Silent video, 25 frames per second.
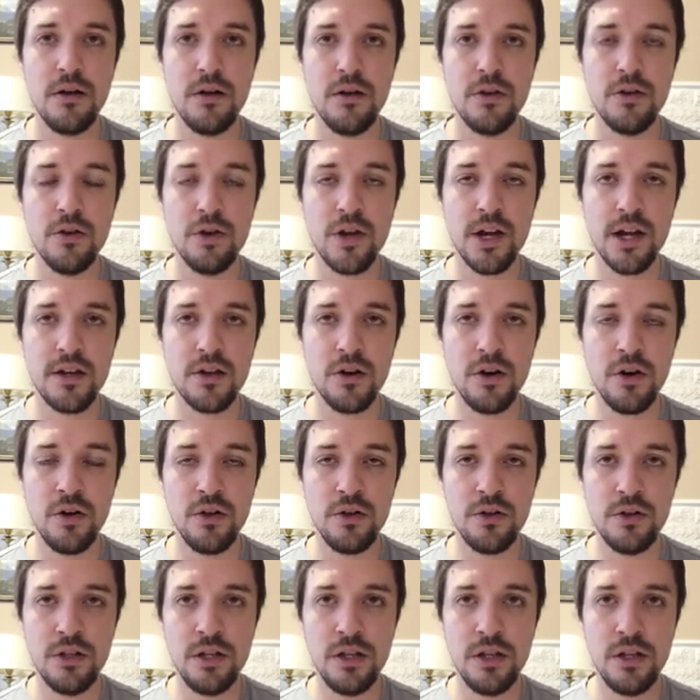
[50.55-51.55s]
you can
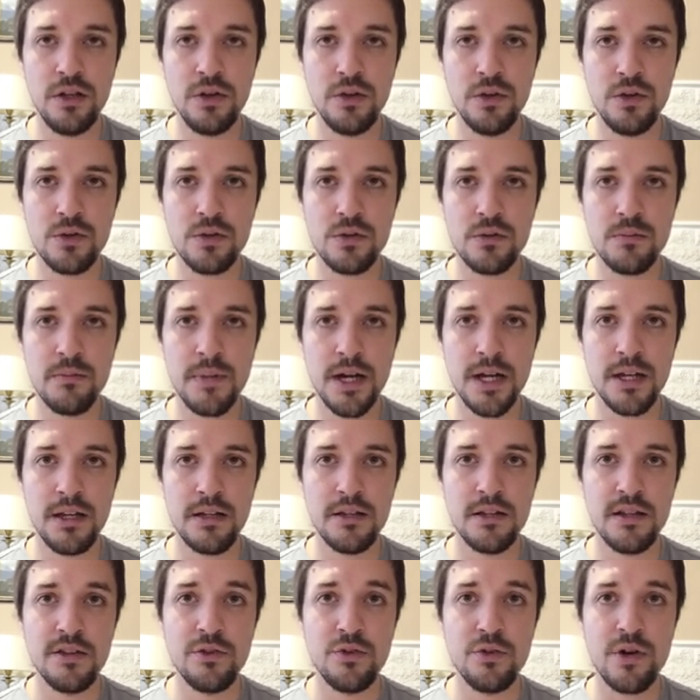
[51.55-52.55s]
only use money
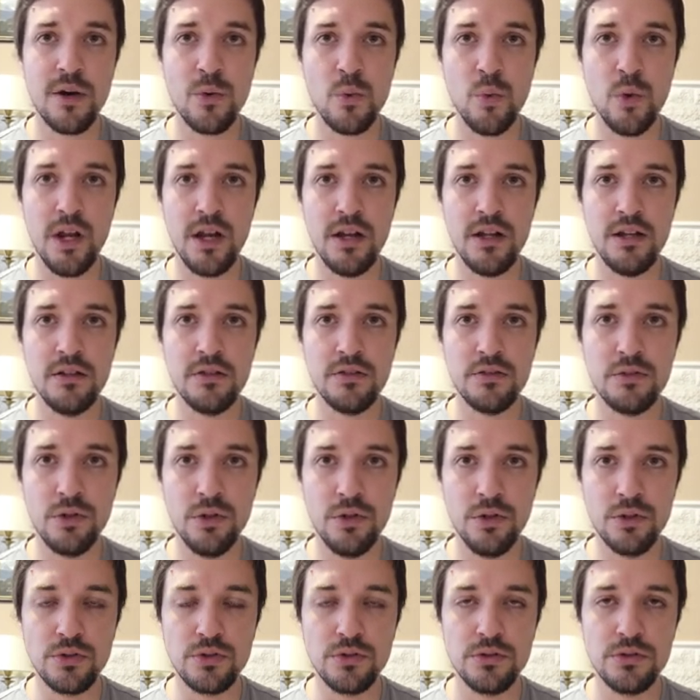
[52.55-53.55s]
that you are willing to
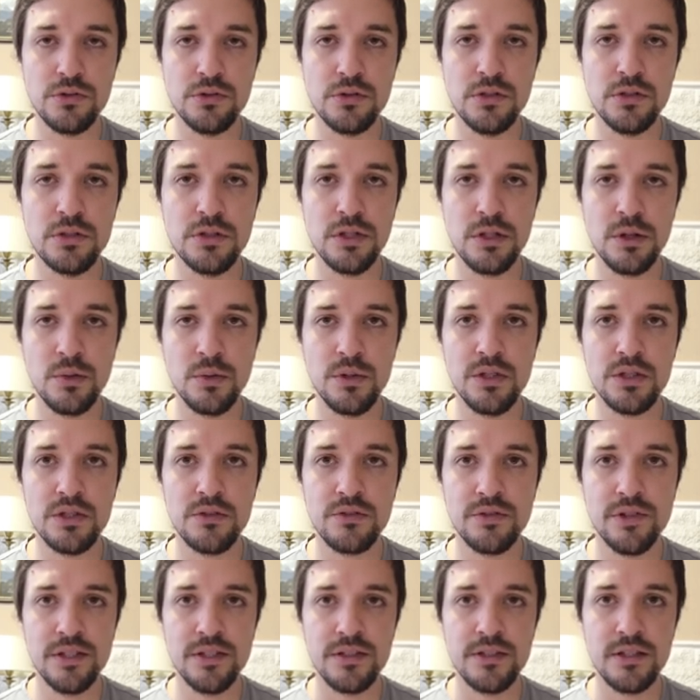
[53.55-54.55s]
lose there's always
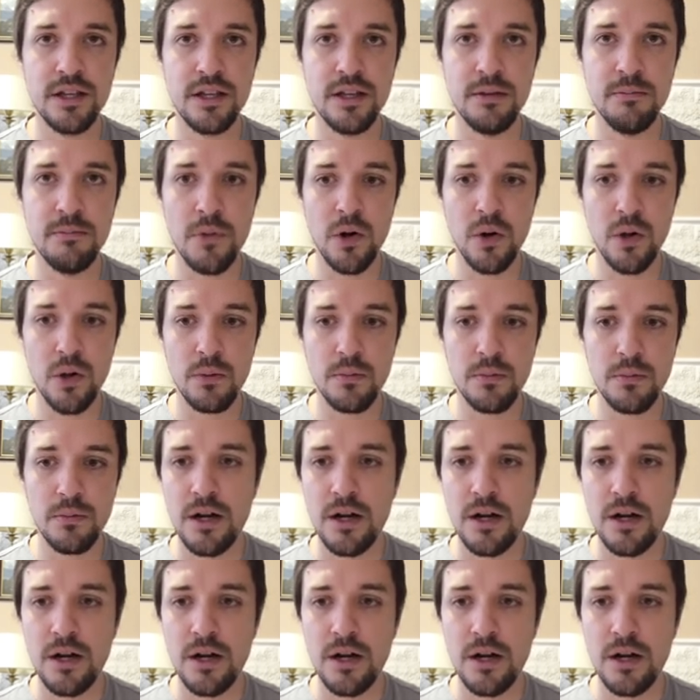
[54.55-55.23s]
risk involved.